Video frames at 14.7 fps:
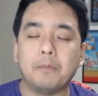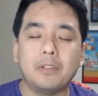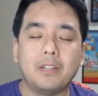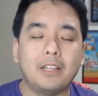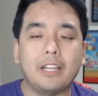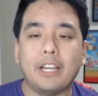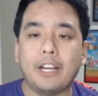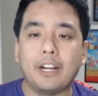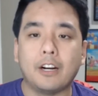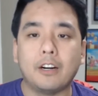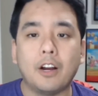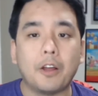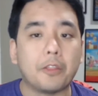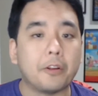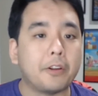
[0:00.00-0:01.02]

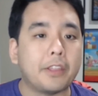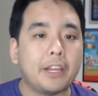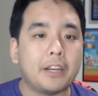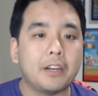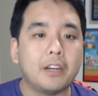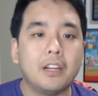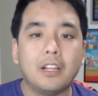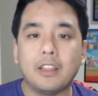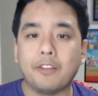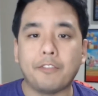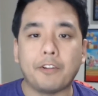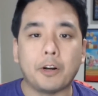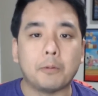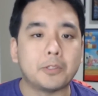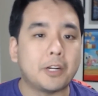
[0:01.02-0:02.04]
here other than the
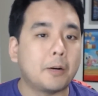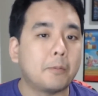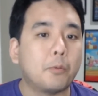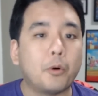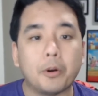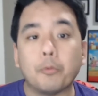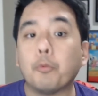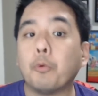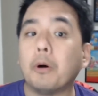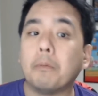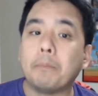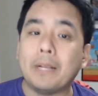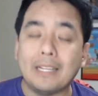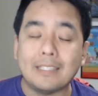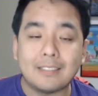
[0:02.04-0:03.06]
variables that are important.
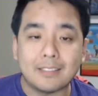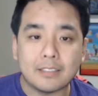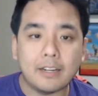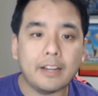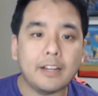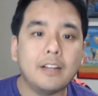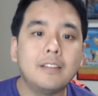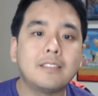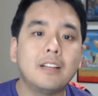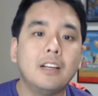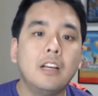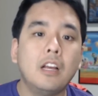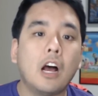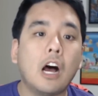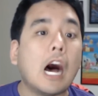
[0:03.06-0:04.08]
What piece is next?
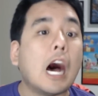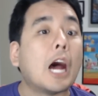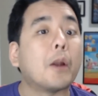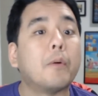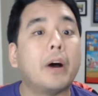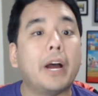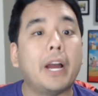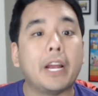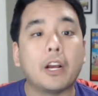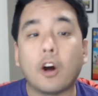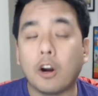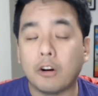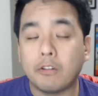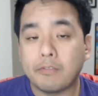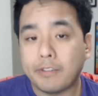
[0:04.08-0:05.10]
How do I
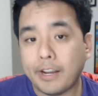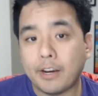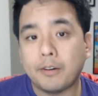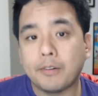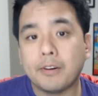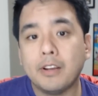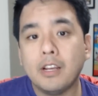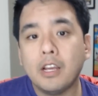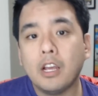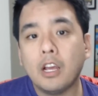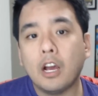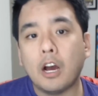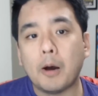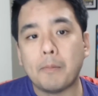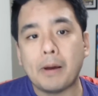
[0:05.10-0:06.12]
carve down?
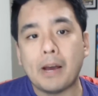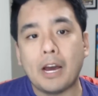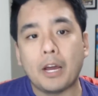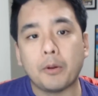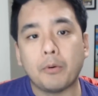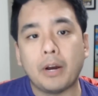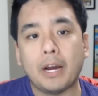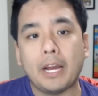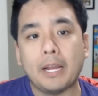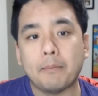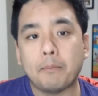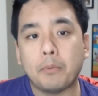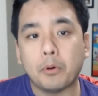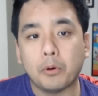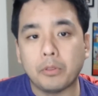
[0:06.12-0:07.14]
How do I
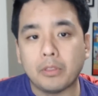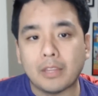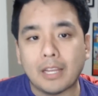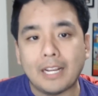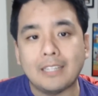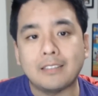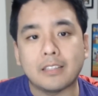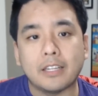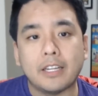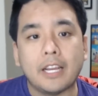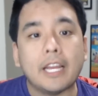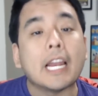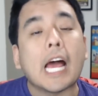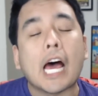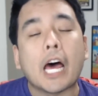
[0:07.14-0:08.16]
build nicely?
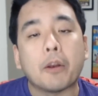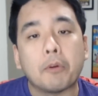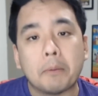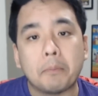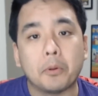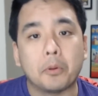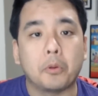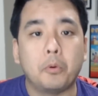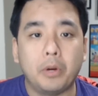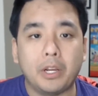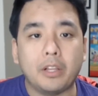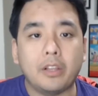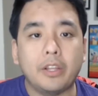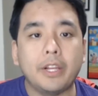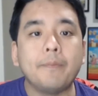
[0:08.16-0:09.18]
And how do I build
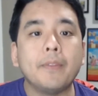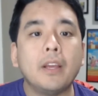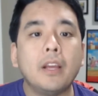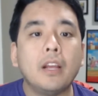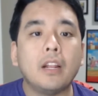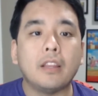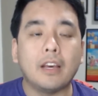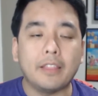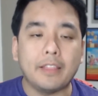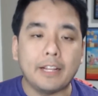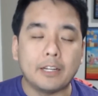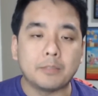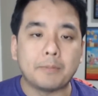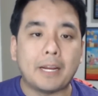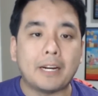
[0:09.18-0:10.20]
quickly? Nothing
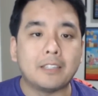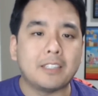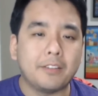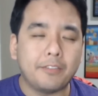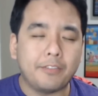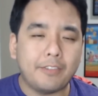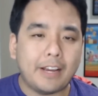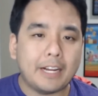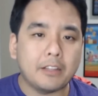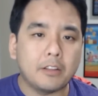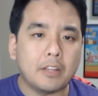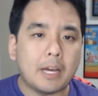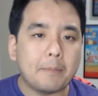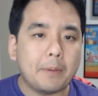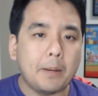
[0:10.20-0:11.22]
else matters. And in fact, a
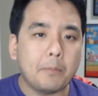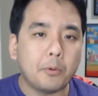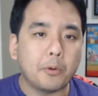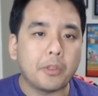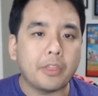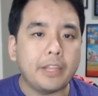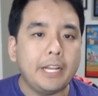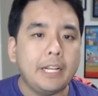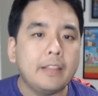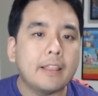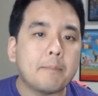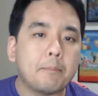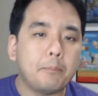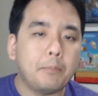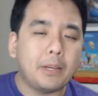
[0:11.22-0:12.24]
lot of people think
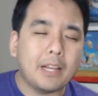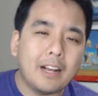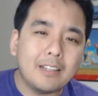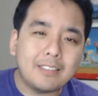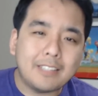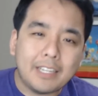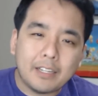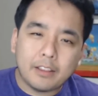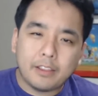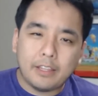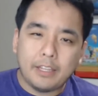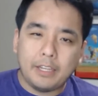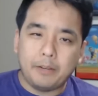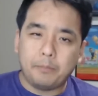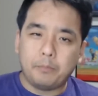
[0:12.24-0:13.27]
that because
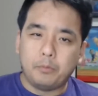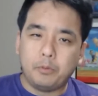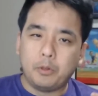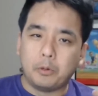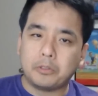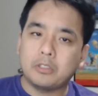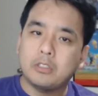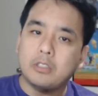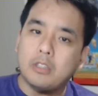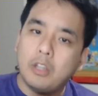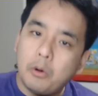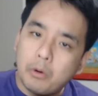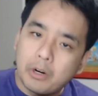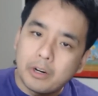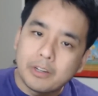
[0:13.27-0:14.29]
they go
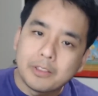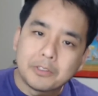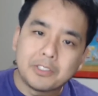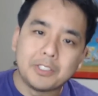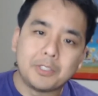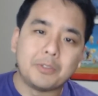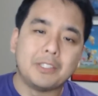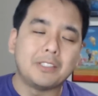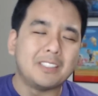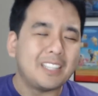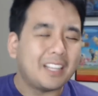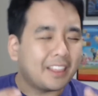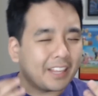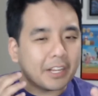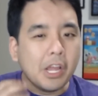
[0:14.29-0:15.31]
slower in those situations,
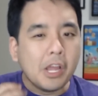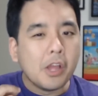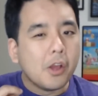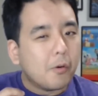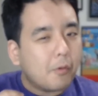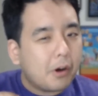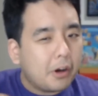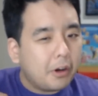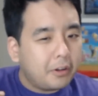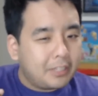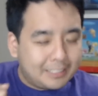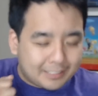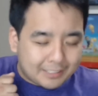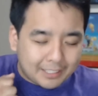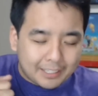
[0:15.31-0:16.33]
they think, well, if